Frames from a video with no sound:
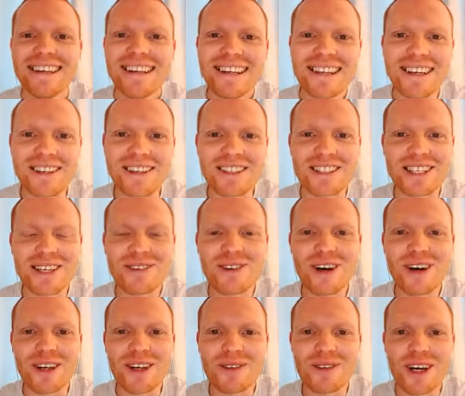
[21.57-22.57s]
Like you say,
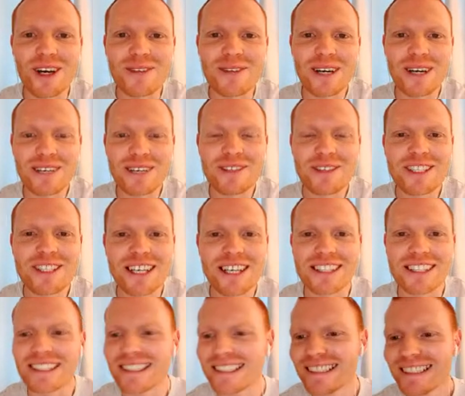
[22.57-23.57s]
working them hard for Saturday.